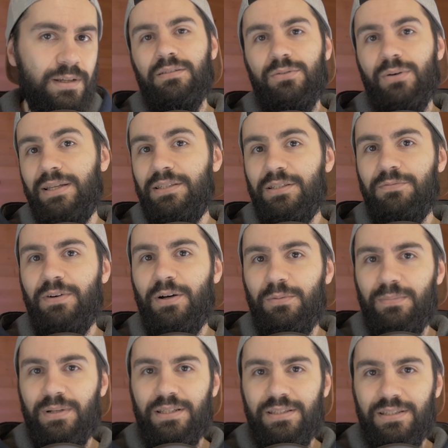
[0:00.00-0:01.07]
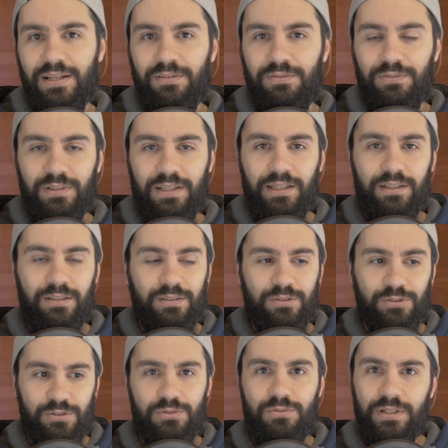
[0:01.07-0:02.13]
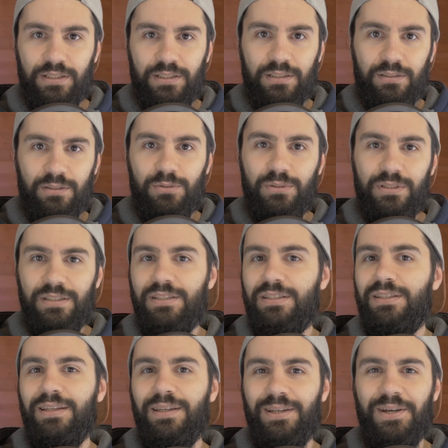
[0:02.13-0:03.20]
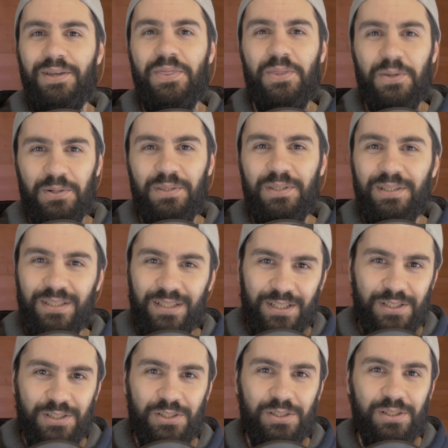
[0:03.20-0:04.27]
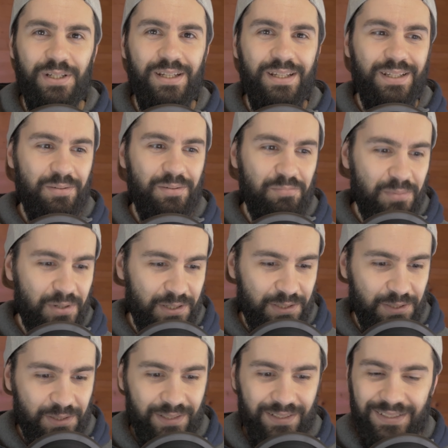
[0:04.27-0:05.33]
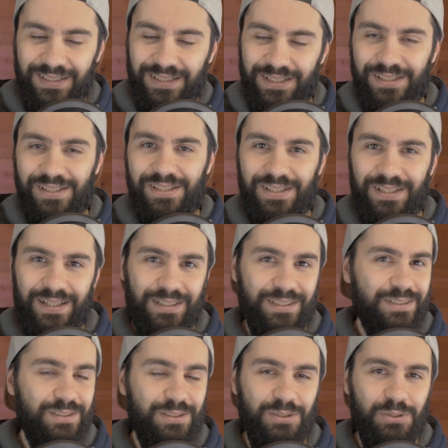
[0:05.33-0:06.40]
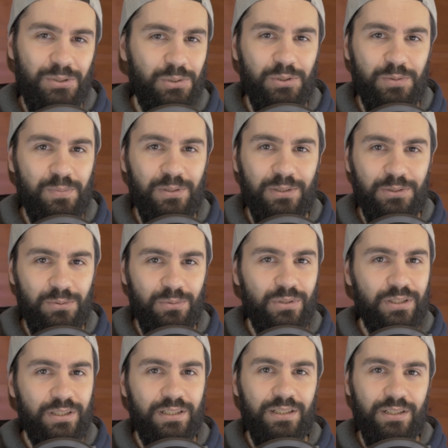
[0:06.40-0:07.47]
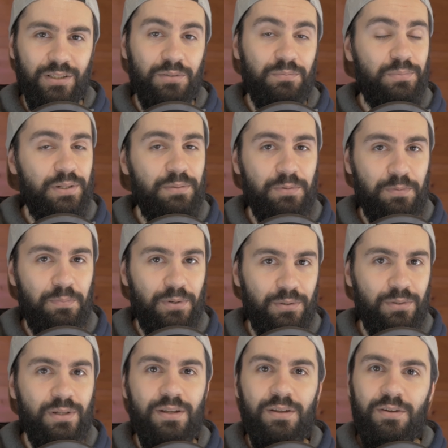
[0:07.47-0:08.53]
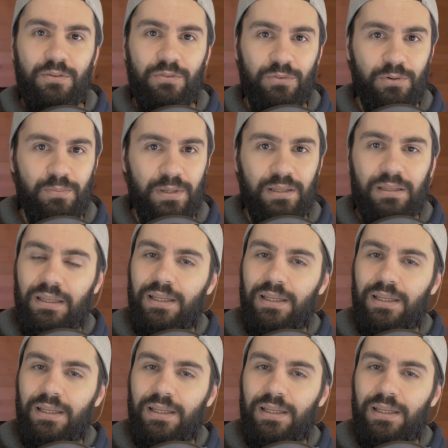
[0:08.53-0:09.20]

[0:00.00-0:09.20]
So I did found myself like constricted to this 13-inch monitor that is like too small to work on Premiere Pro for me.